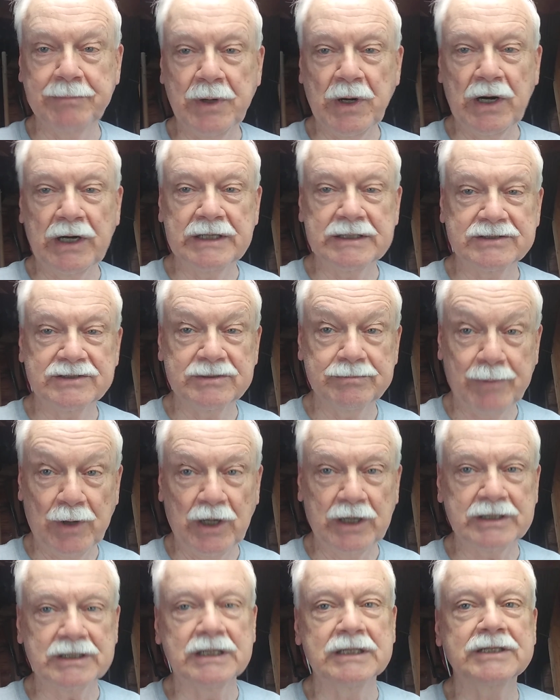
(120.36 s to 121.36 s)
parts,
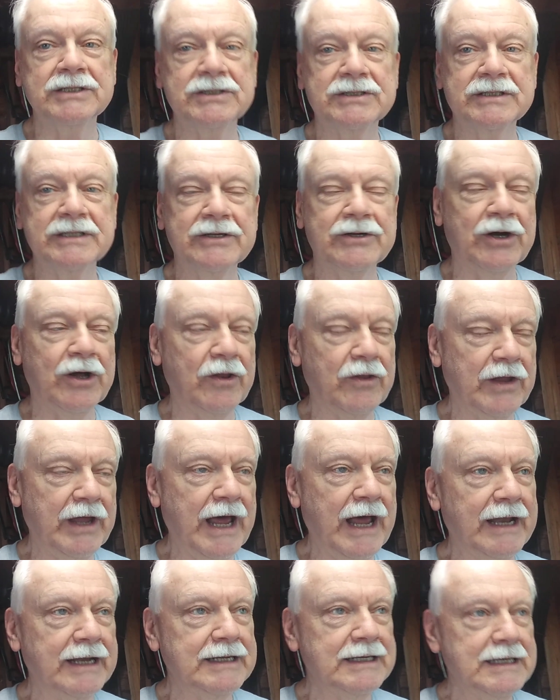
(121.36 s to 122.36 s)
part list and all
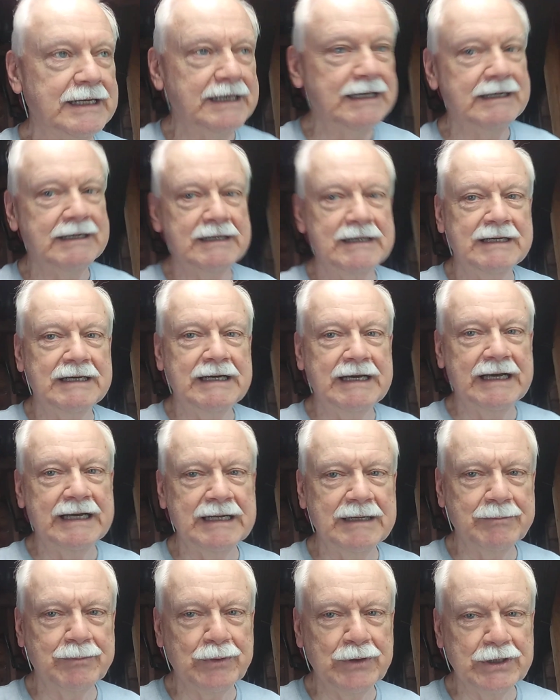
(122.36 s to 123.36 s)
that. And
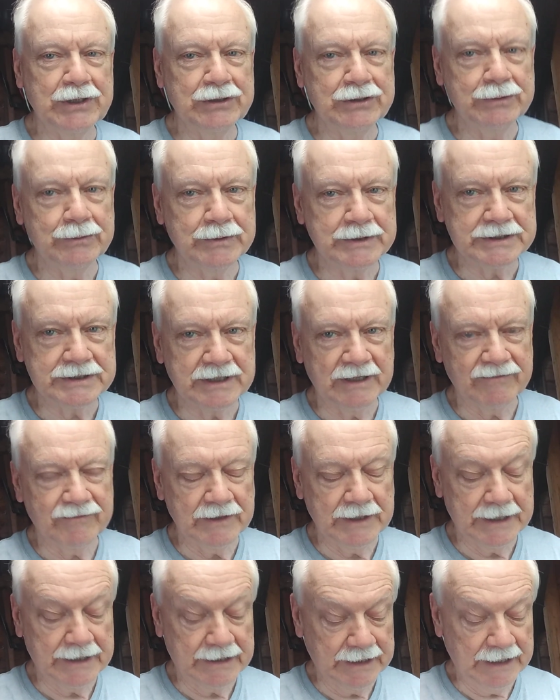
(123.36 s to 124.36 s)
I'm pretty good with stuff
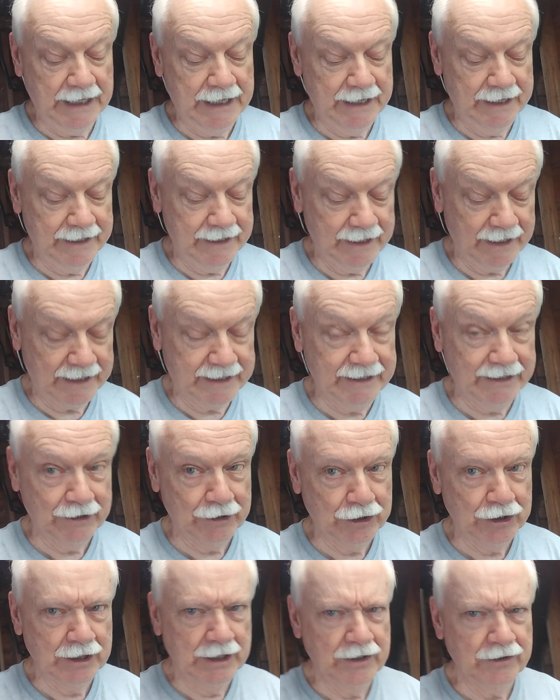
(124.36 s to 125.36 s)
like that. I
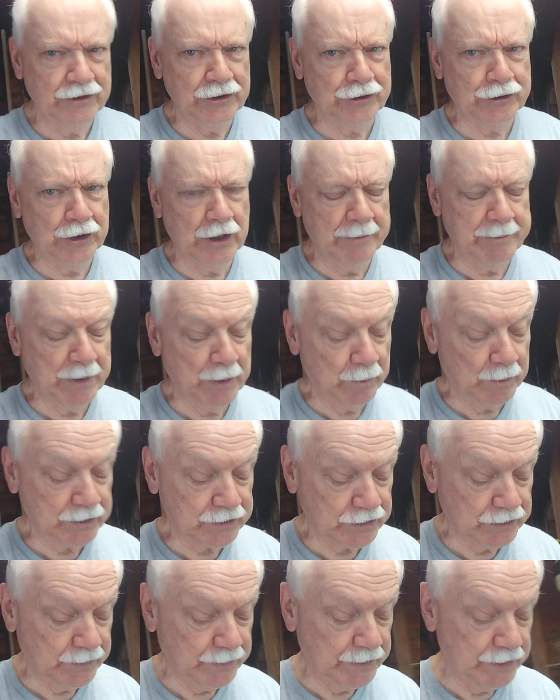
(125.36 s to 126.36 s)
can determine
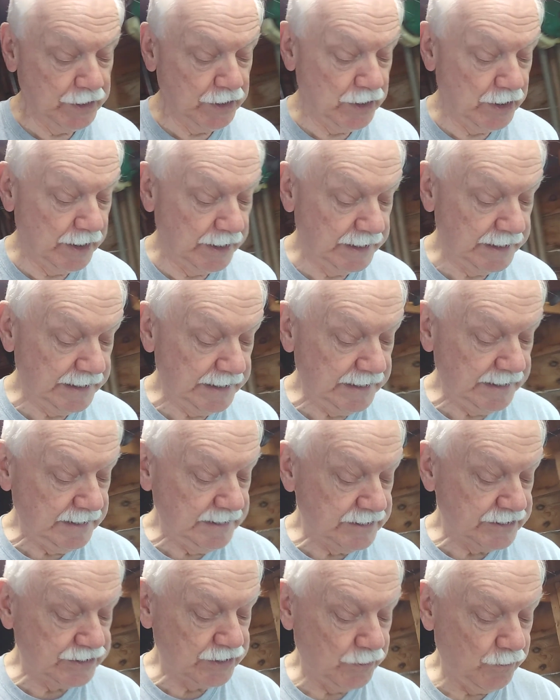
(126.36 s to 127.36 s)
what's going on.
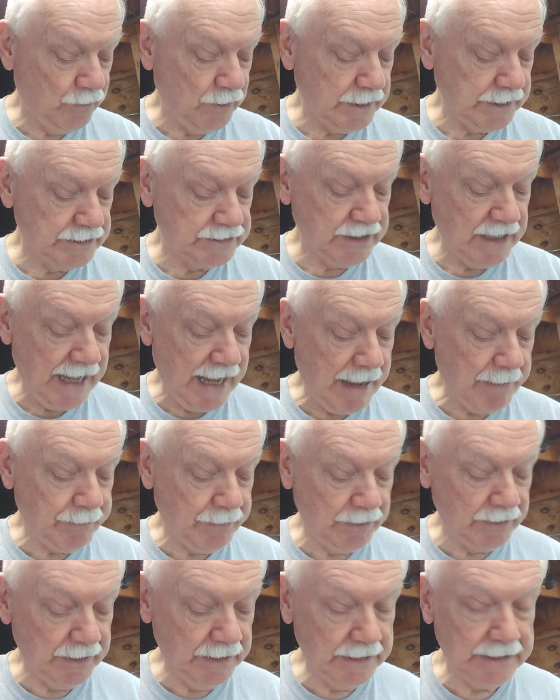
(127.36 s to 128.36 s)
So what has
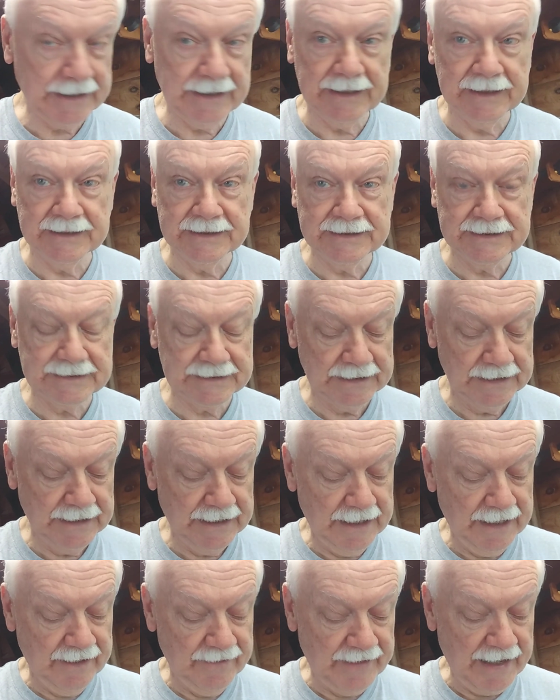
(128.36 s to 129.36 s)
happened is
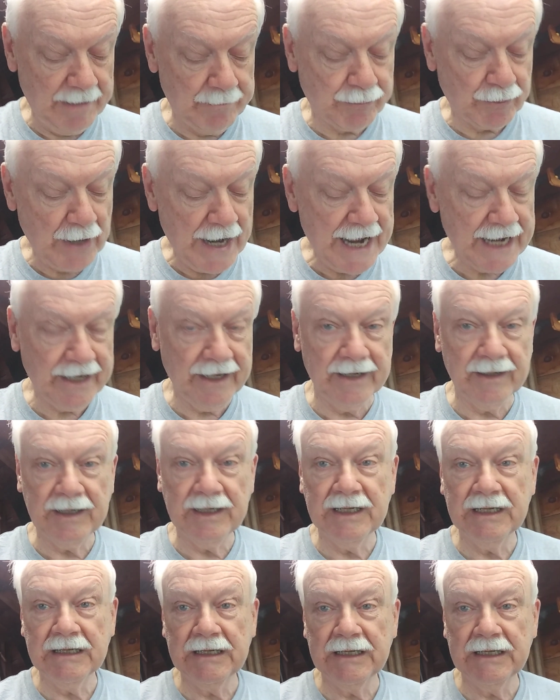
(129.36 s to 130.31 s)
that bracket